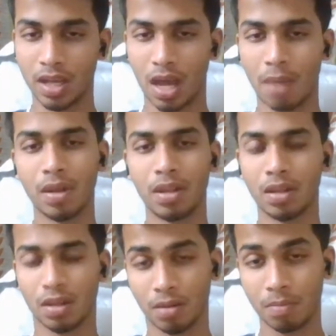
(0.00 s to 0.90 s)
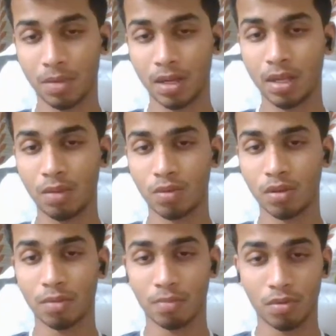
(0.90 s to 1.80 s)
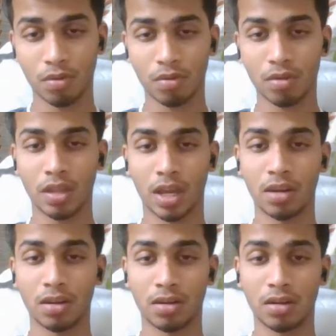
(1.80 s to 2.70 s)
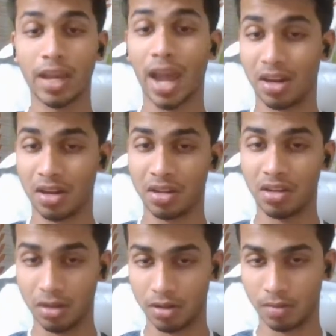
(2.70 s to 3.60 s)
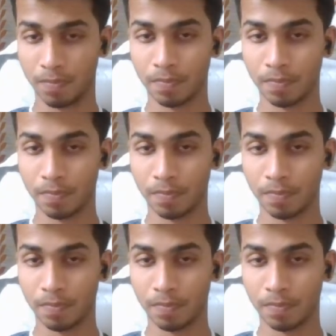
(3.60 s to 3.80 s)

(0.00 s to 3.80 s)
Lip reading: The company was supposed to design a gantry girder,